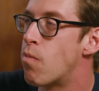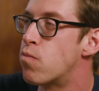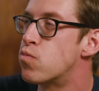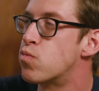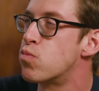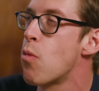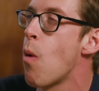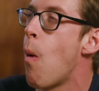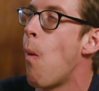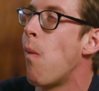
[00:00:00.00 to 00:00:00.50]
I'll
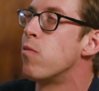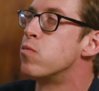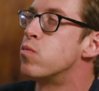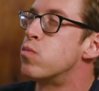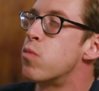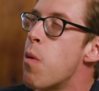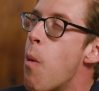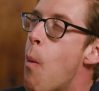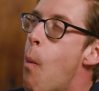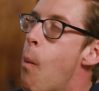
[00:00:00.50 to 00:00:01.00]
always have a
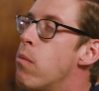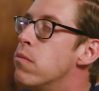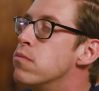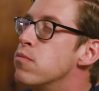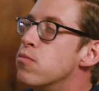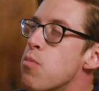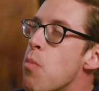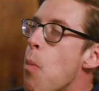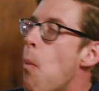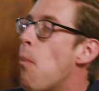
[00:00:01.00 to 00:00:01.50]
special place
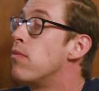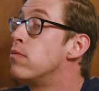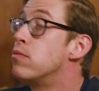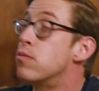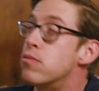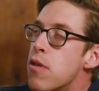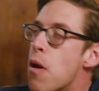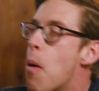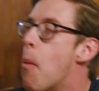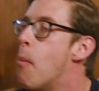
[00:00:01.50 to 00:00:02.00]
in my heart
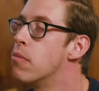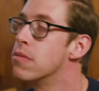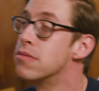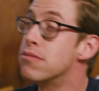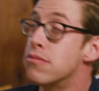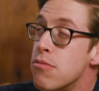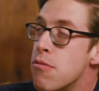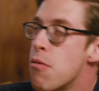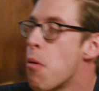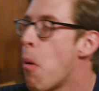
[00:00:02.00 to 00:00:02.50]
for
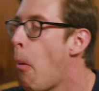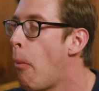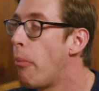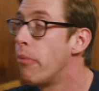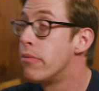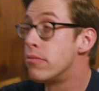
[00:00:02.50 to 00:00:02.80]
apple pie,